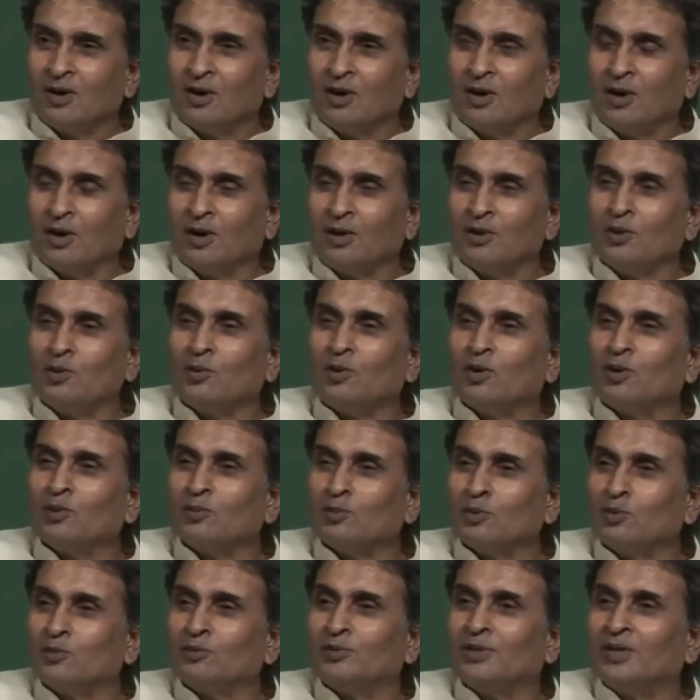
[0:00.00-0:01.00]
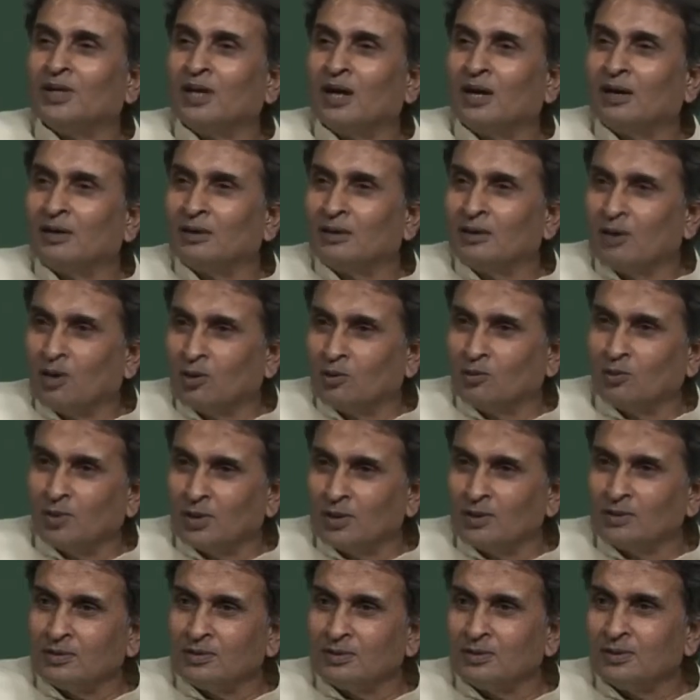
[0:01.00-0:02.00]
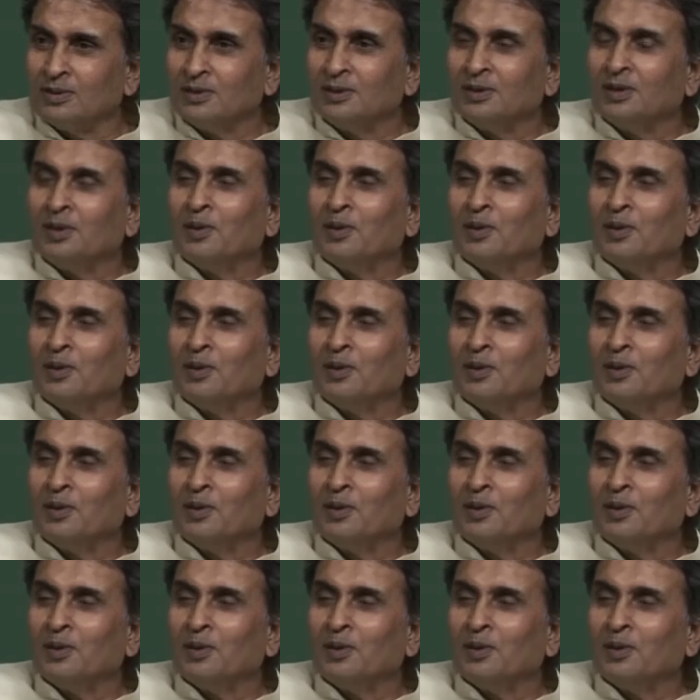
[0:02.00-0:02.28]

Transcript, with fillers: or you want to move the yarn downwards,